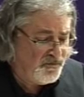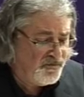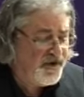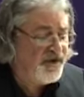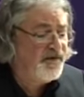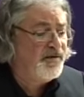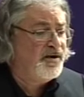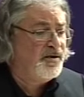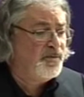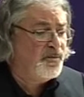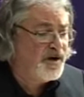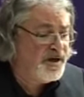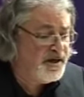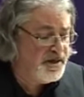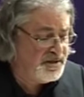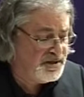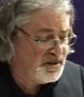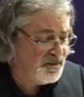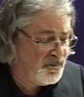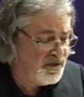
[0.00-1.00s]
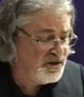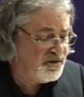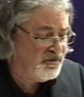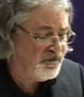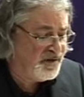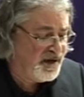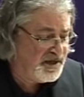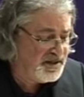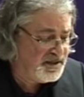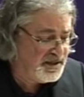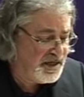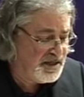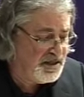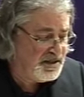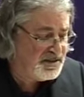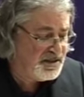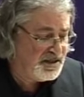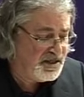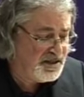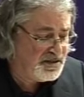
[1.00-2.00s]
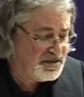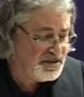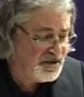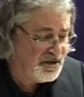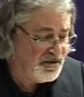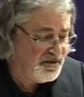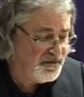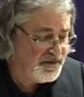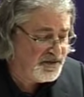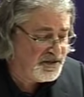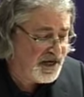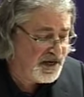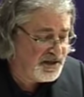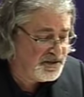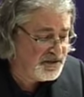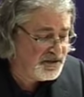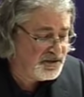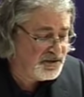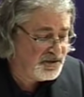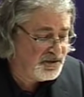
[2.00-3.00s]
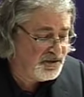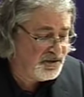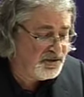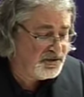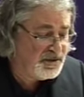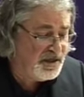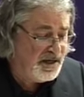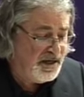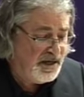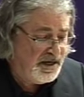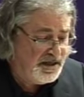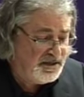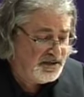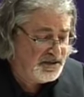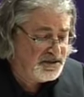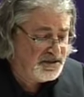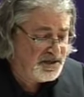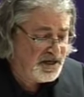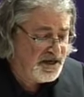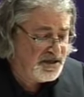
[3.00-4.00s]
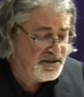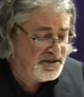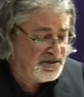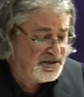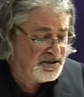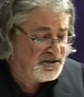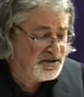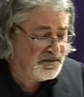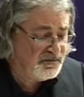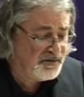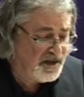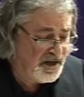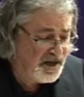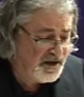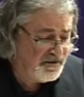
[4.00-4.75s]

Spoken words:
very ways in which vitality itself is understood in the sciences of